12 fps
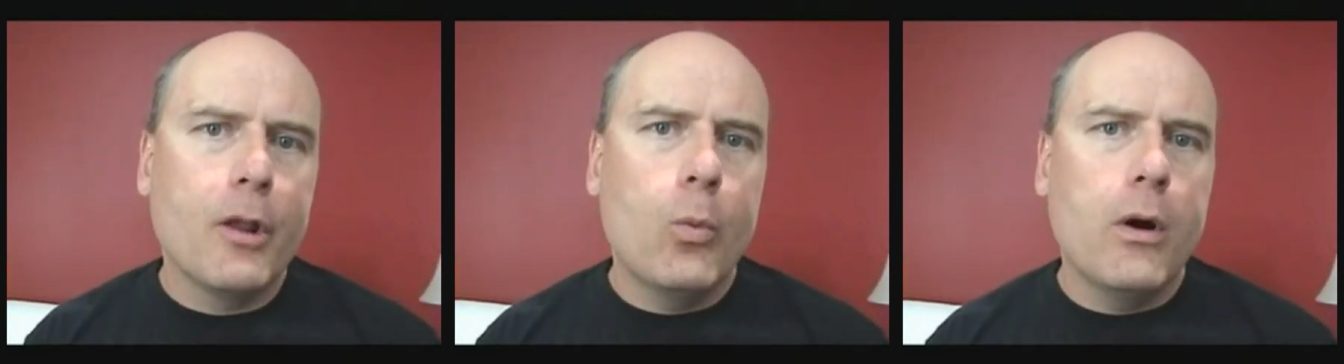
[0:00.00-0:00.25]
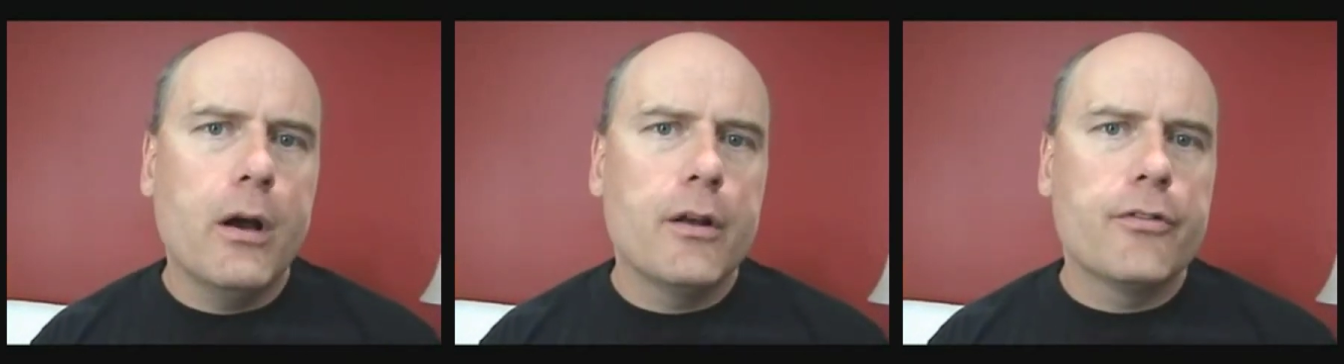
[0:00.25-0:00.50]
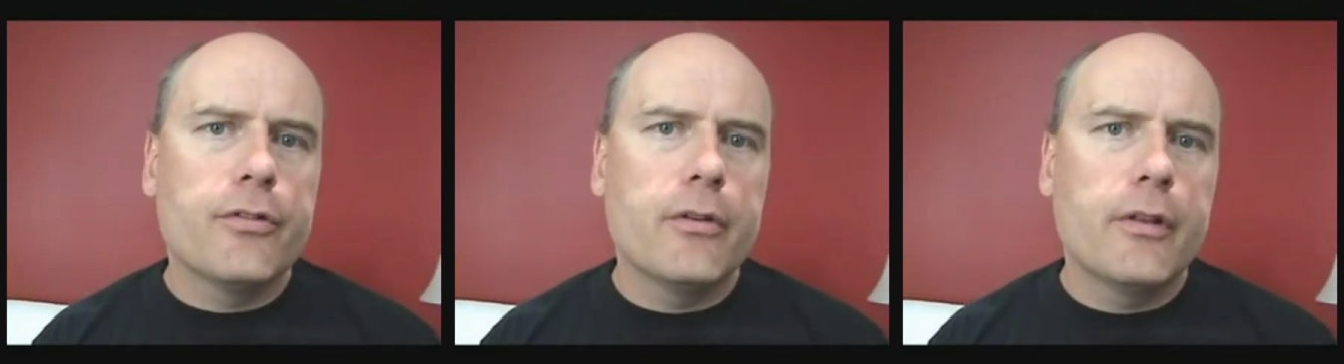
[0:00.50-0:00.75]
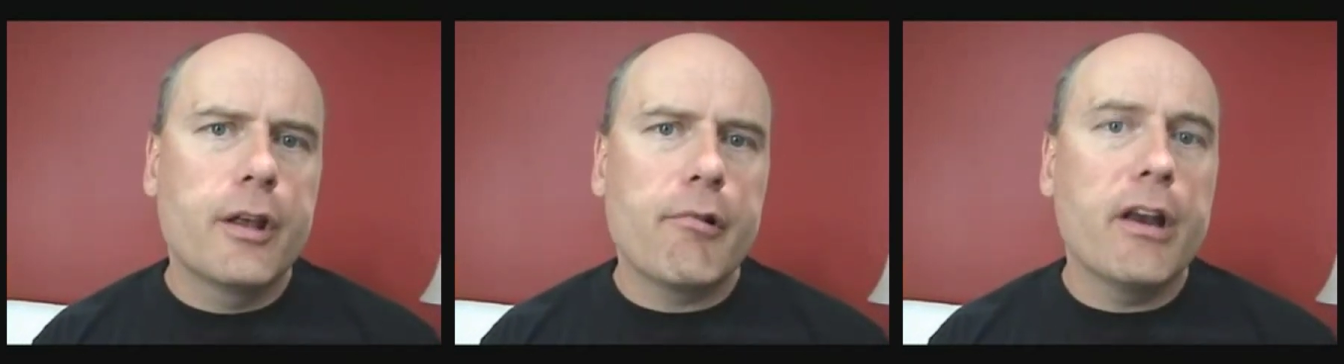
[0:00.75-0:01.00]

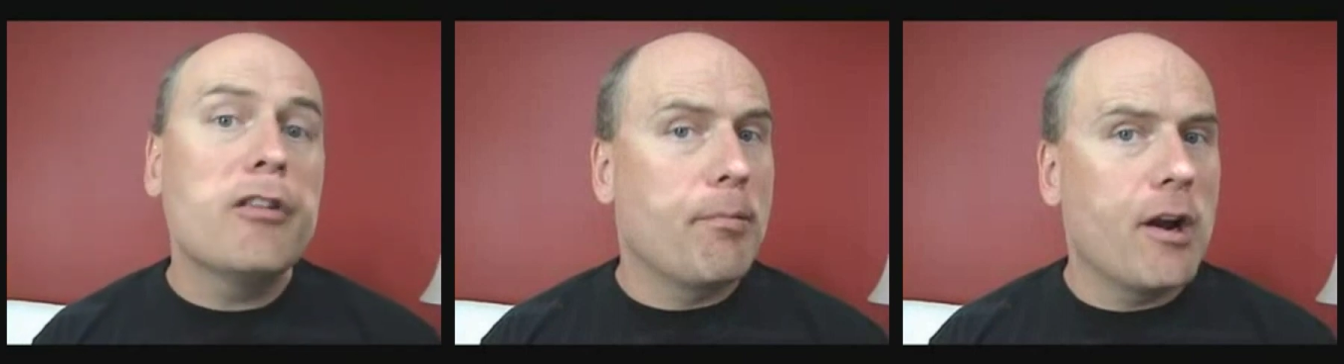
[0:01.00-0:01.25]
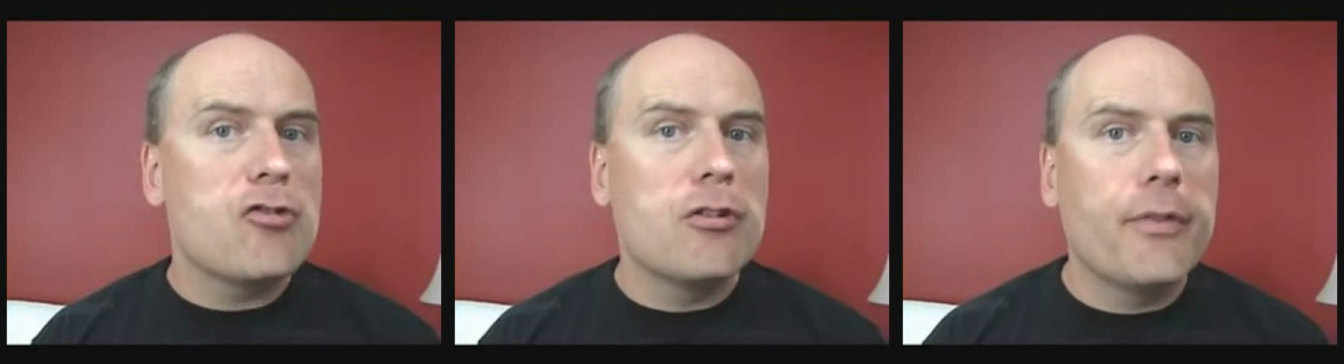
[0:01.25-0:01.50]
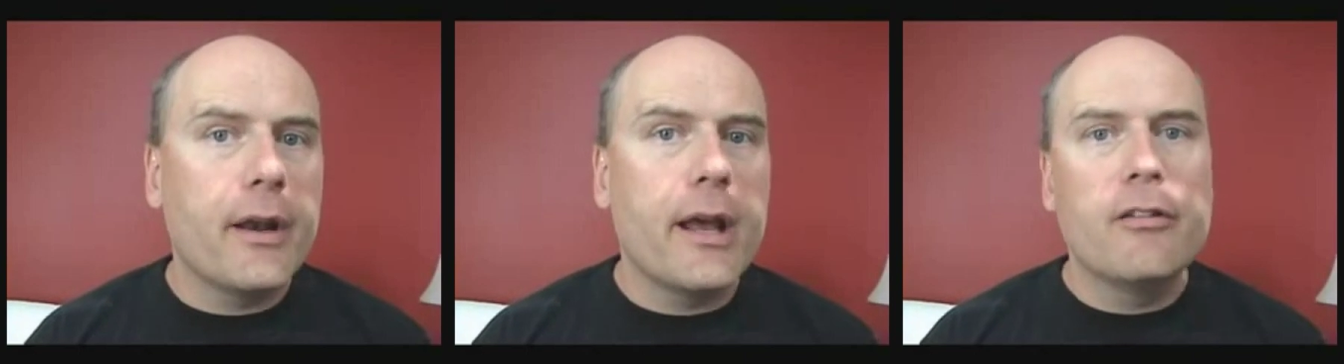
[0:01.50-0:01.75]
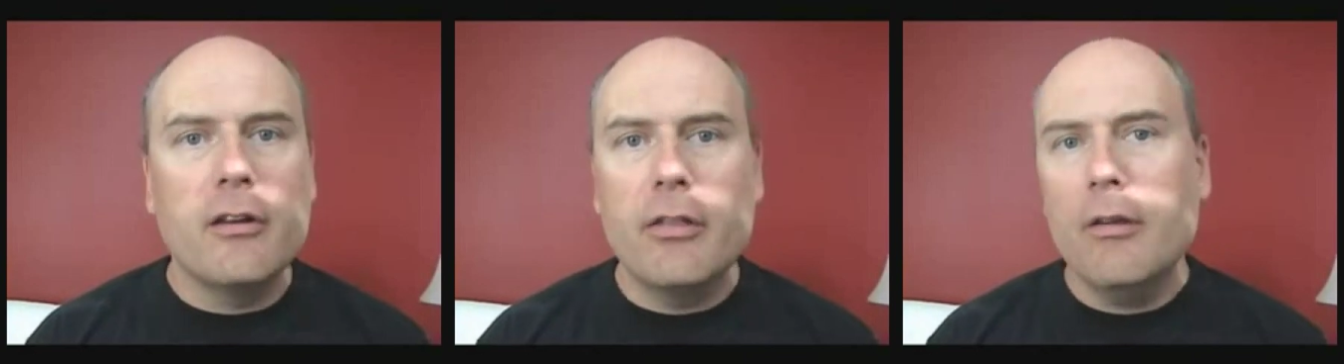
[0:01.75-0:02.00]
was the Great Depression of the
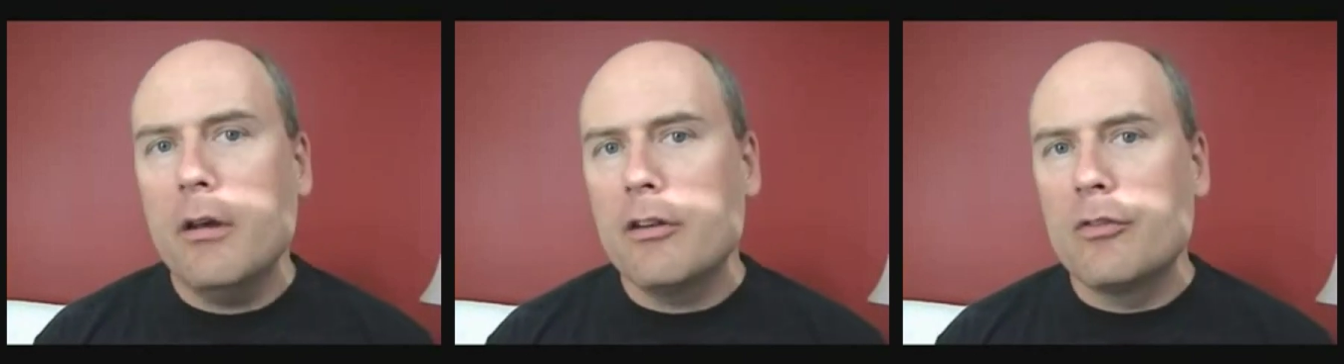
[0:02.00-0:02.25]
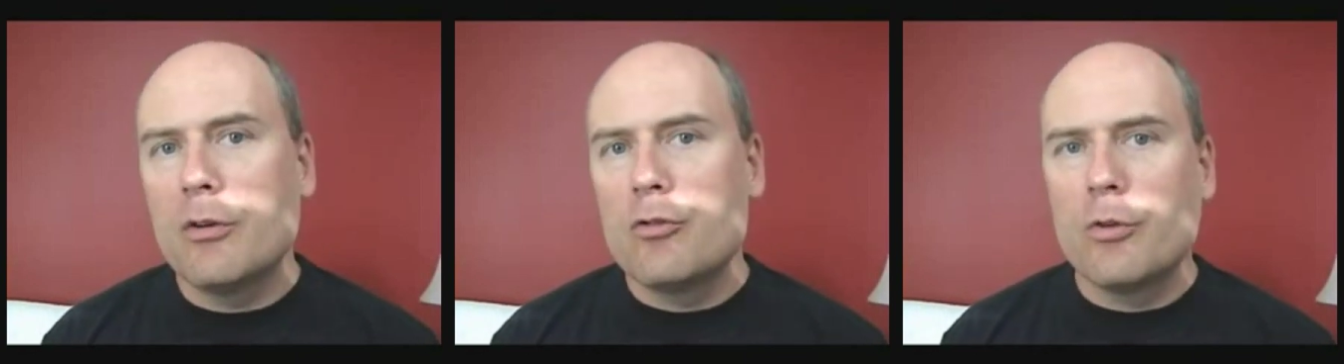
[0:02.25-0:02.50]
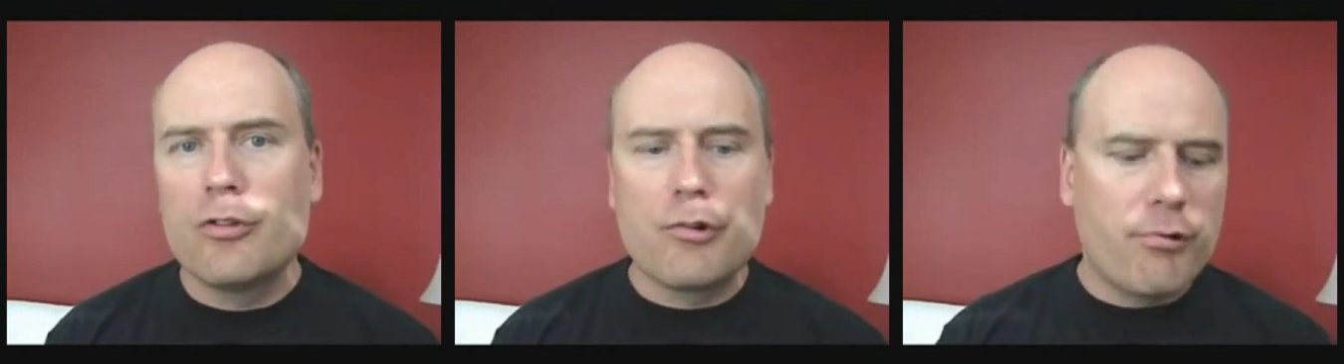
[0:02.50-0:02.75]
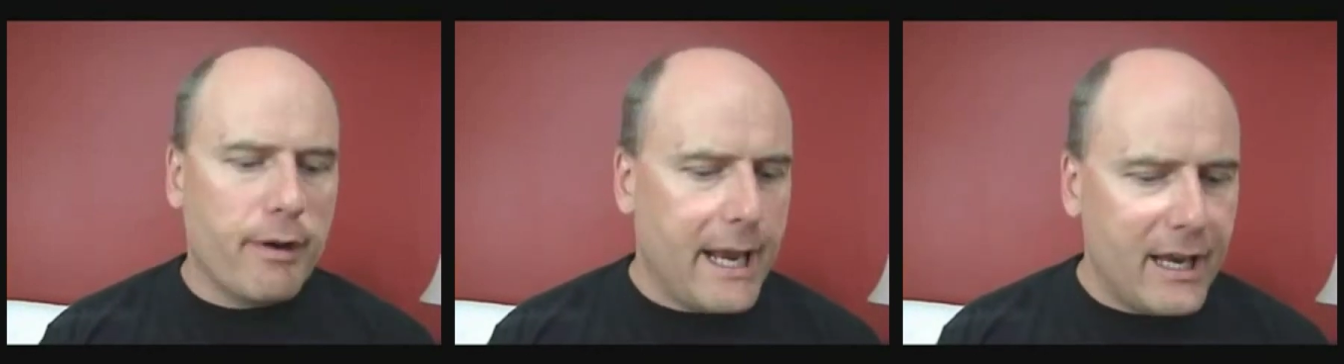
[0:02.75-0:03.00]
1930s, which was
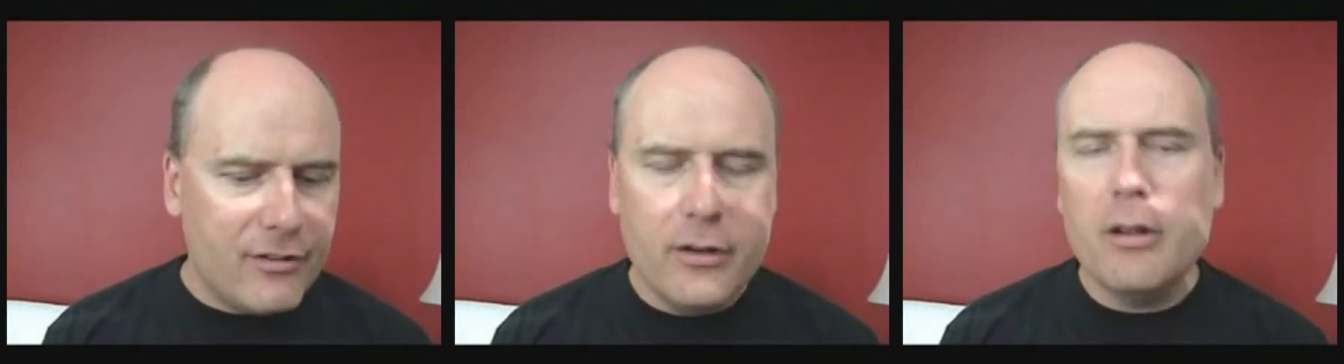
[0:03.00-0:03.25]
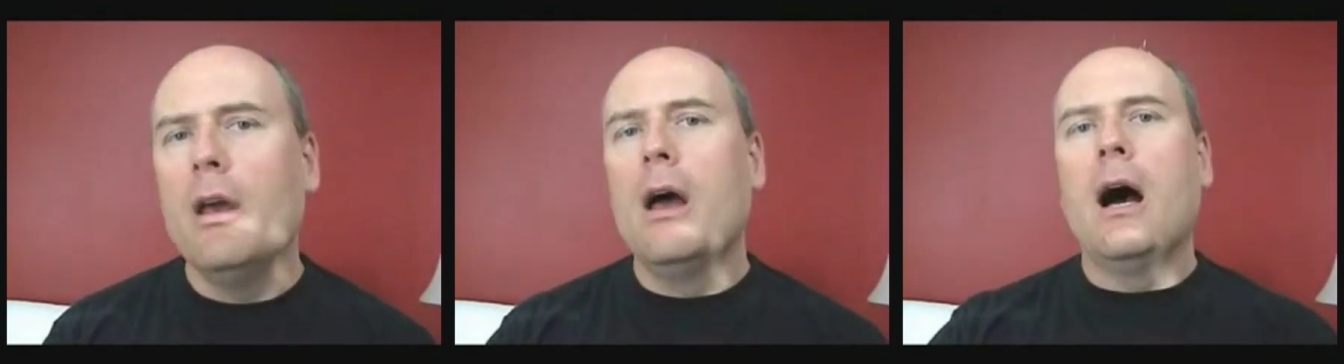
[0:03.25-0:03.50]
created